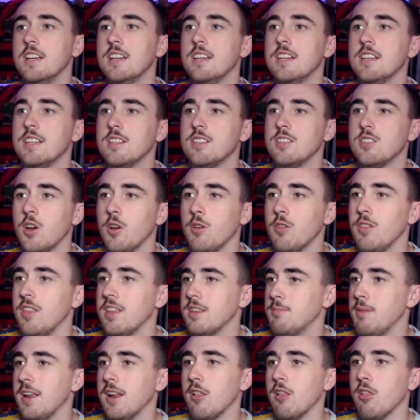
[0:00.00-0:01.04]
So there's
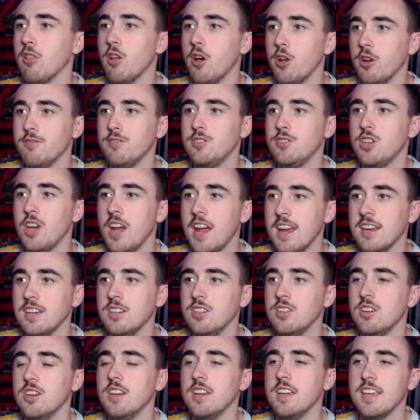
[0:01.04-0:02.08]
been a lot of
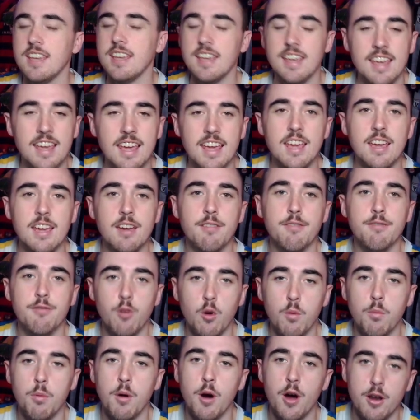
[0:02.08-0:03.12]
change here
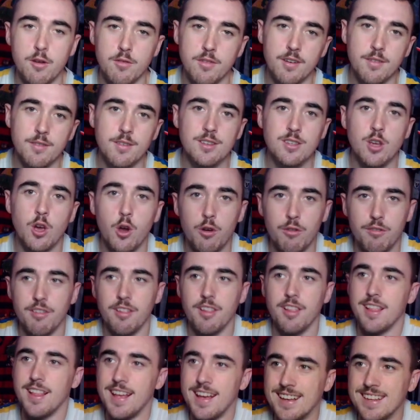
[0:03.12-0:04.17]
for Pine Rivers over the
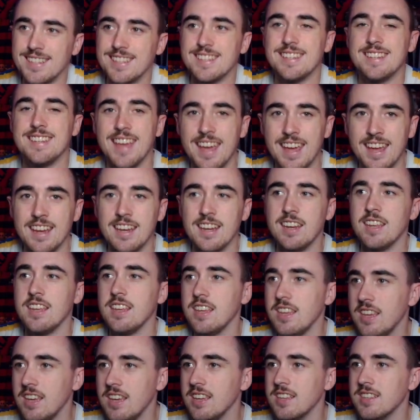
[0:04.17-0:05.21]
last 10
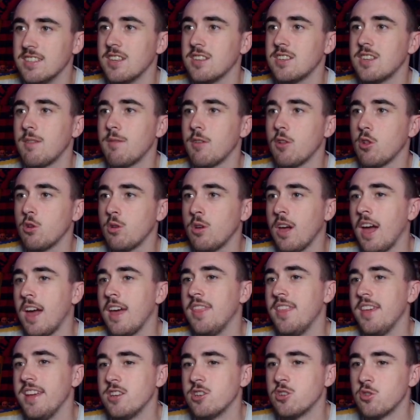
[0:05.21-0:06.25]
years. Let's have a look at
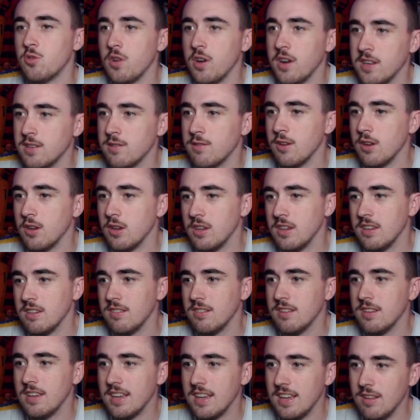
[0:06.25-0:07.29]
their transfer
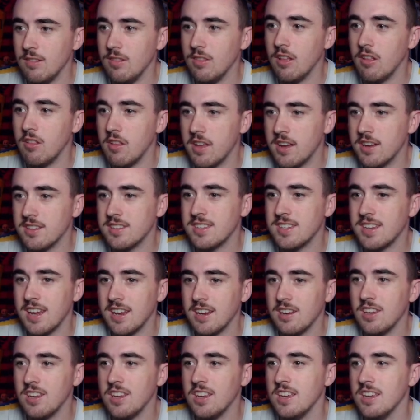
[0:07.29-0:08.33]
in the last
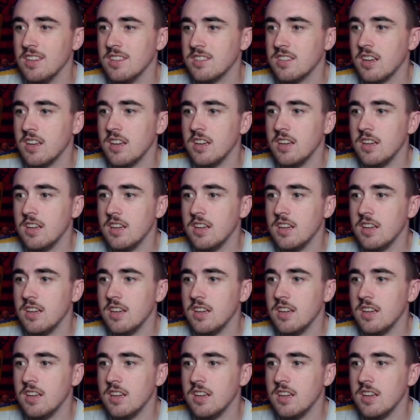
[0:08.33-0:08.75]
10 years.